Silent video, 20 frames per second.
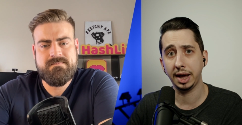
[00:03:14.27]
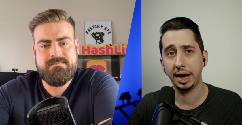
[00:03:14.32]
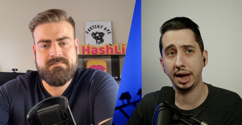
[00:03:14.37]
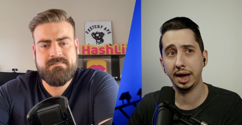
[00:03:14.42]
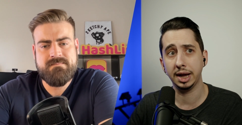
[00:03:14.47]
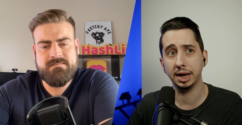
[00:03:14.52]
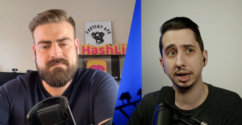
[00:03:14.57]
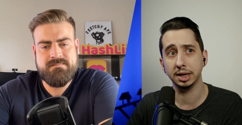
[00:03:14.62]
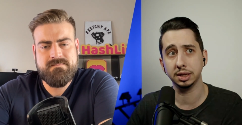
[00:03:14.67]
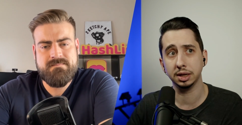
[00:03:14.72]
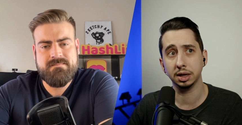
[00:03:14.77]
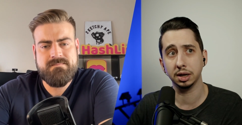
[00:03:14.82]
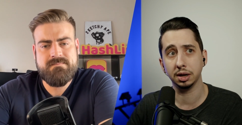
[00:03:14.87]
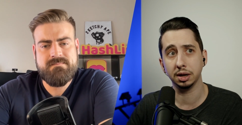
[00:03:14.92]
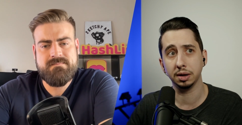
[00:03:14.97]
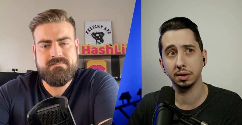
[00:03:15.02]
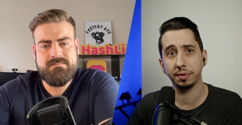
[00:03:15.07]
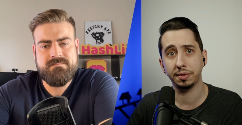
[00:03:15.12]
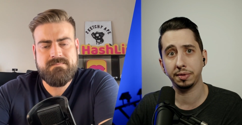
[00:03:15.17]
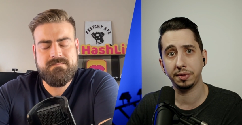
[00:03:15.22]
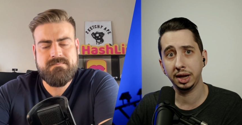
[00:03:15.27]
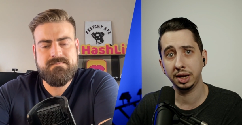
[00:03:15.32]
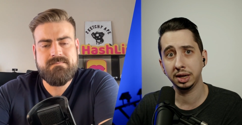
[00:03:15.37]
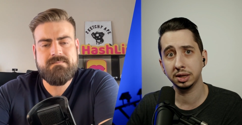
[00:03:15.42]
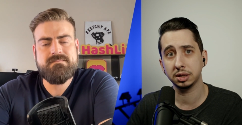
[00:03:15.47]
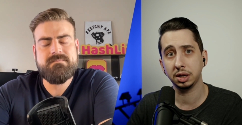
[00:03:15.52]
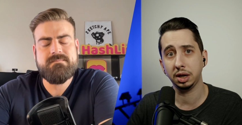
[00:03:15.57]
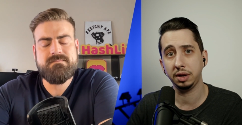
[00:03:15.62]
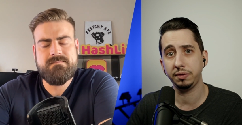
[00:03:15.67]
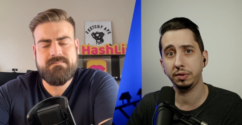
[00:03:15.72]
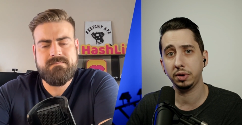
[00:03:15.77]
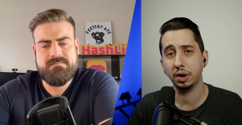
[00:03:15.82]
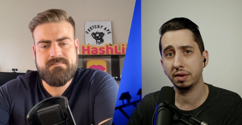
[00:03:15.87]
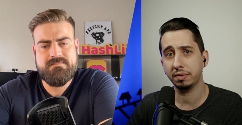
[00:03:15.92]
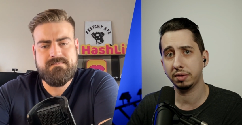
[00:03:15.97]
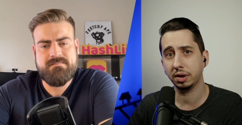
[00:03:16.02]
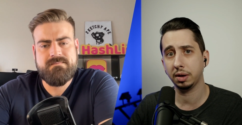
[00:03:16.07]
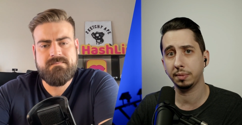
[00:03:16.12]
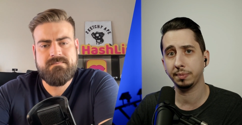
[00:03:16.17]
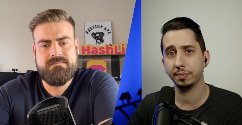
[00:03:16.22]
Speaker 1: And uh, things, if you have
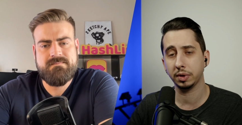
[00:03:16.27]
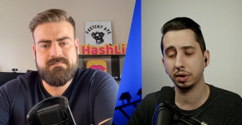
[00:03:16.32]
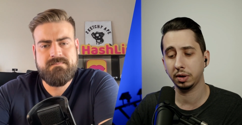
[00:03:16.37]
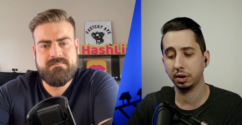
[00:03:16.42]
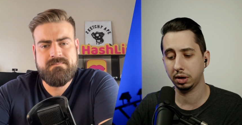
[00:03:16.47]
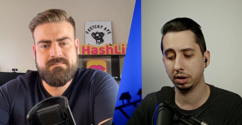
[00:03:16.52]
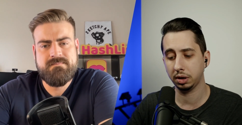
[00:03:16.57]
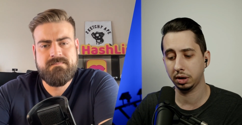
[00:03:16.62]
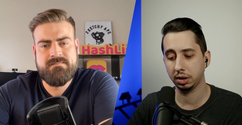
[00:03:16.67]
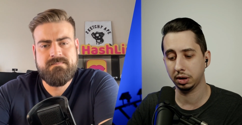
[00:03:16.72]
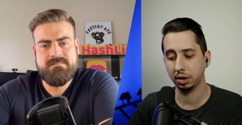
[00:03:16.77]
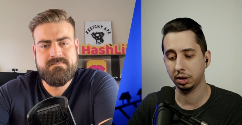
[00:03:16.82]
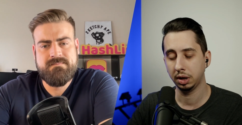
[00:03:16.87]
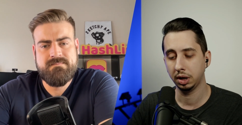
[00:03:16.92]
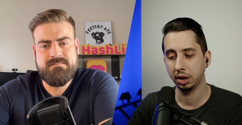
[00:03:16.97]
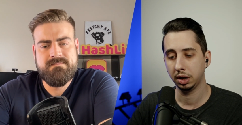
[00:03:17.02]
a uh,